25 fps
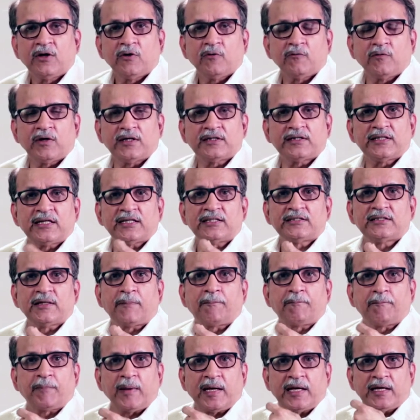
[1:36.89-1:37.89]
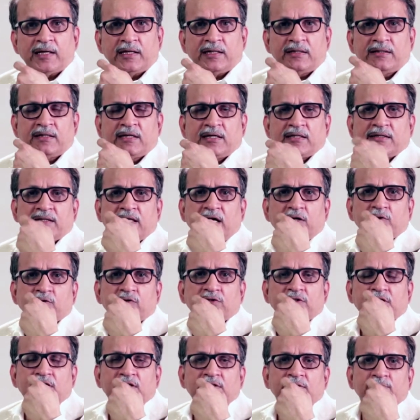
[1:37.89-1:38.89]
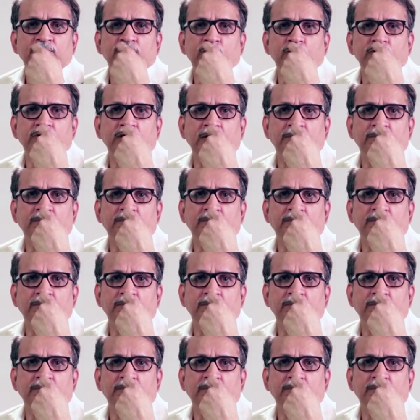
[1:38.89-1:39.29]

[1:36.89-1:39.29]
One there is a pain that you just put